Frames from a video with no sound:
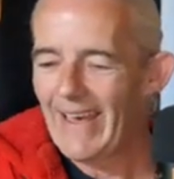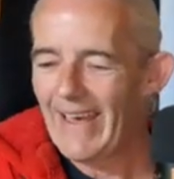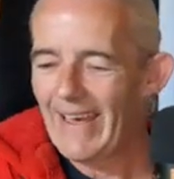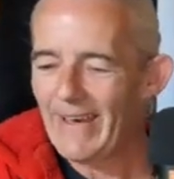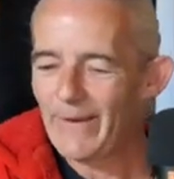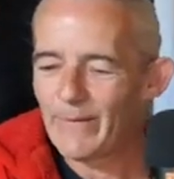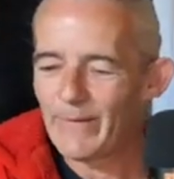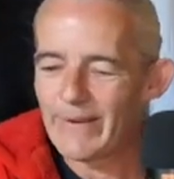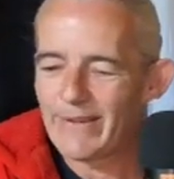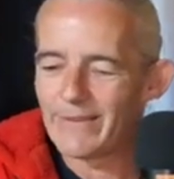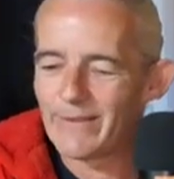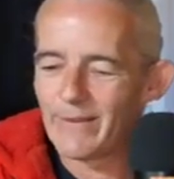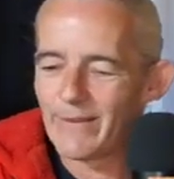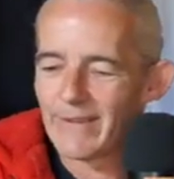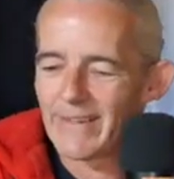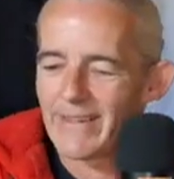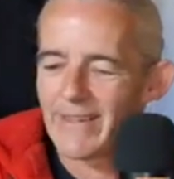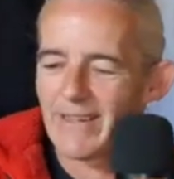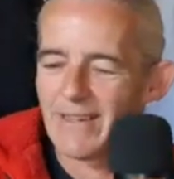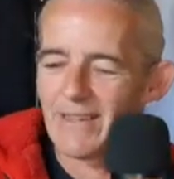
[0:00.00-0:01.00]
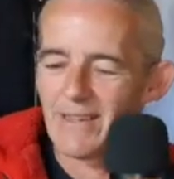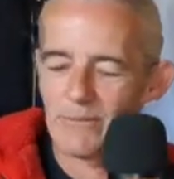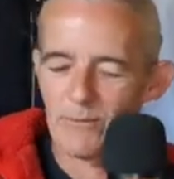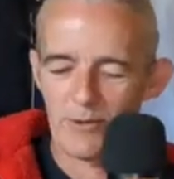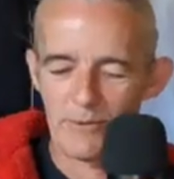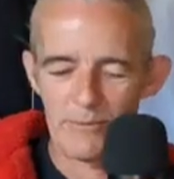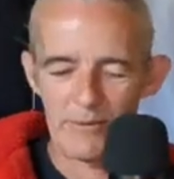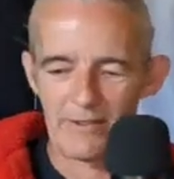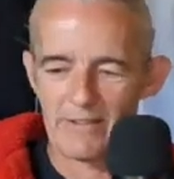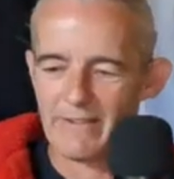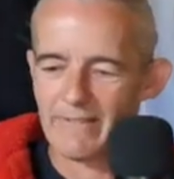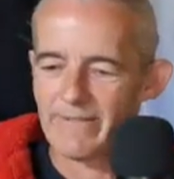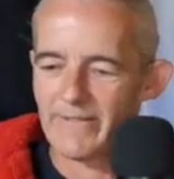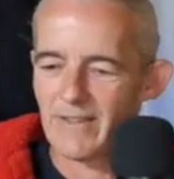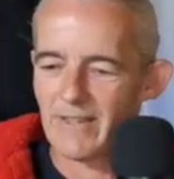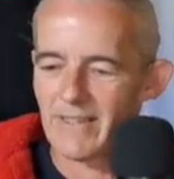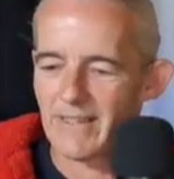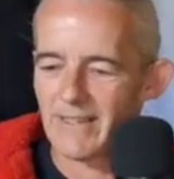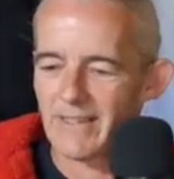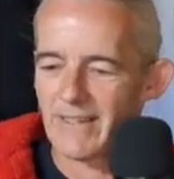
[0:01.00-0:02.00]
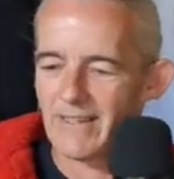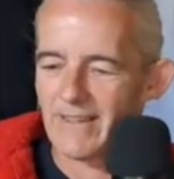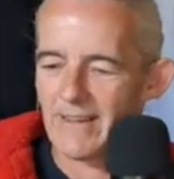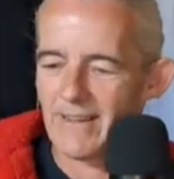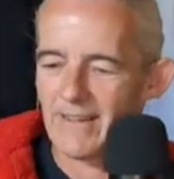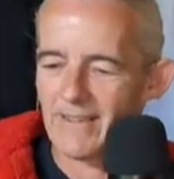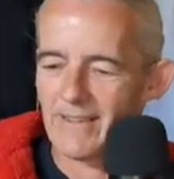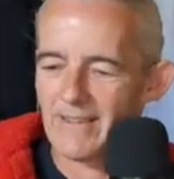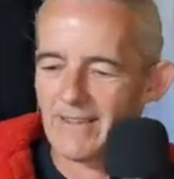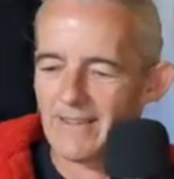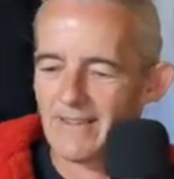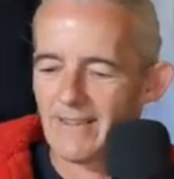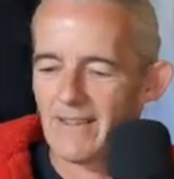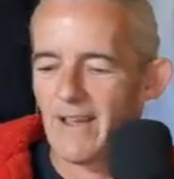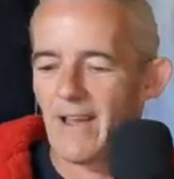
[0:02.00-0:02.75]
And we don't want to hear any more about the fucking Titanic.